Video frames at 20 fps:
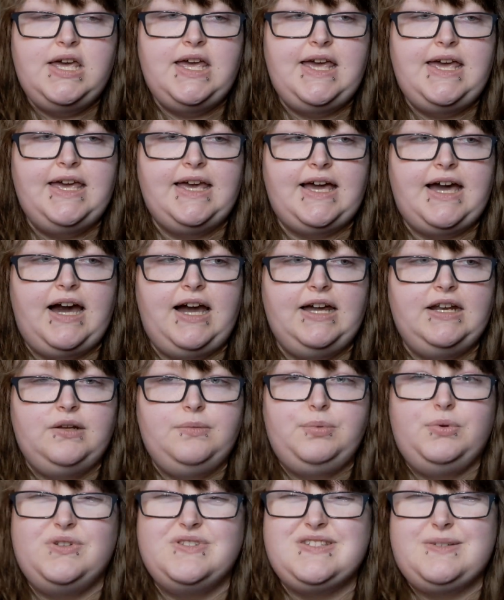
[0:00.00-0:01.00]
it kind
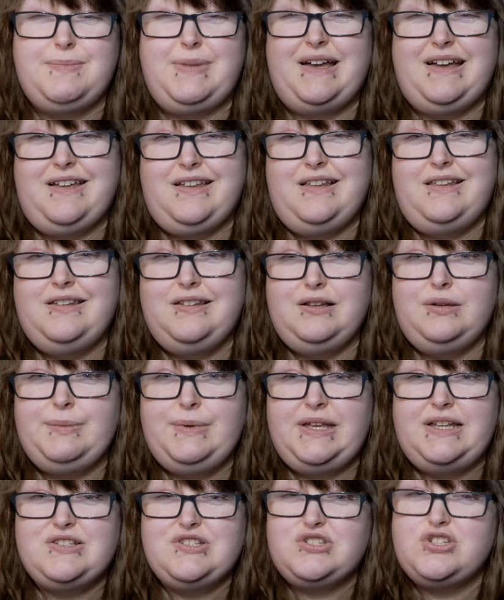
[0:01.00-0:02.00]
of pulls it back a little
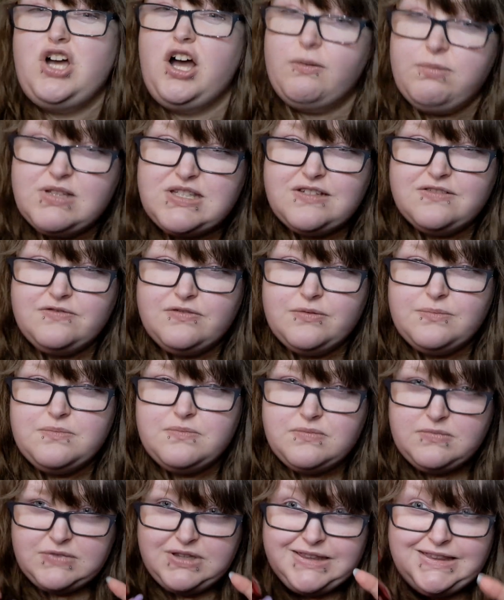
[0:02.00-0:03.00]
bit and stops it
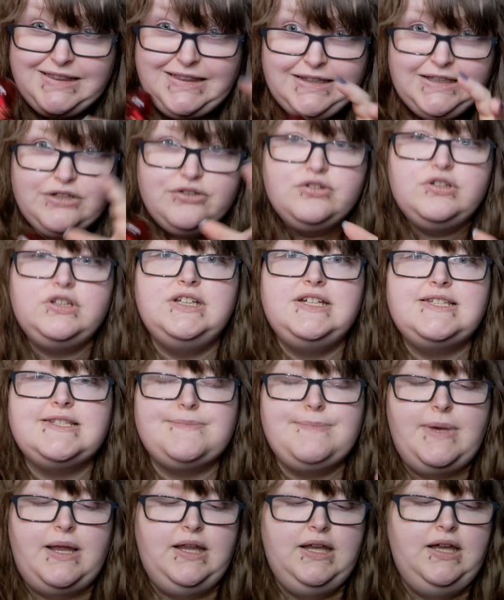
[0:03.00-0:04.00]
from literally
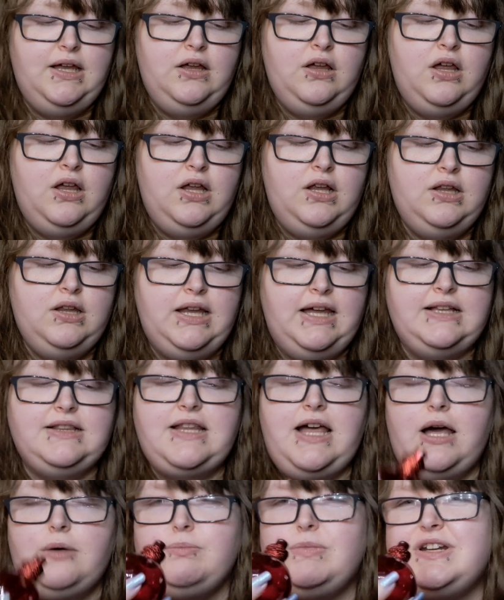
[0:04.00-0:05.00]
smelling like
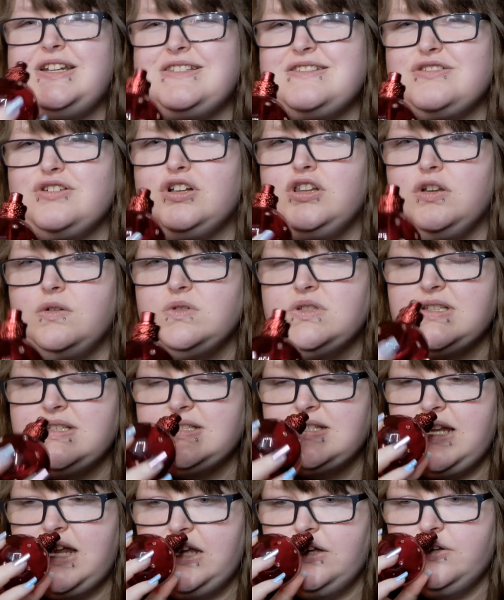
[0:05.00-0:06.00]
that. But it's the
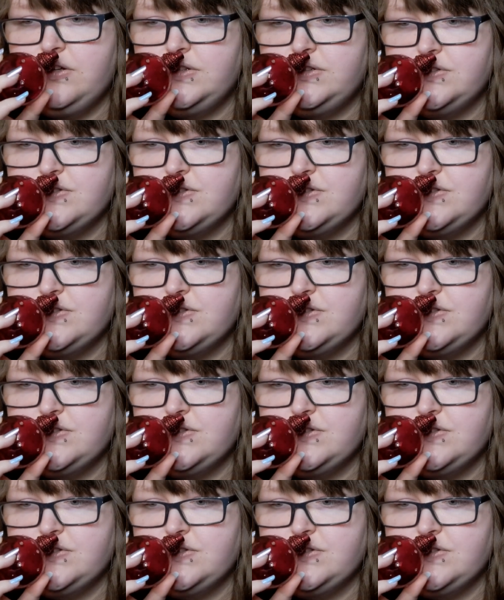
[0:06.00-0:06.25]
closest I could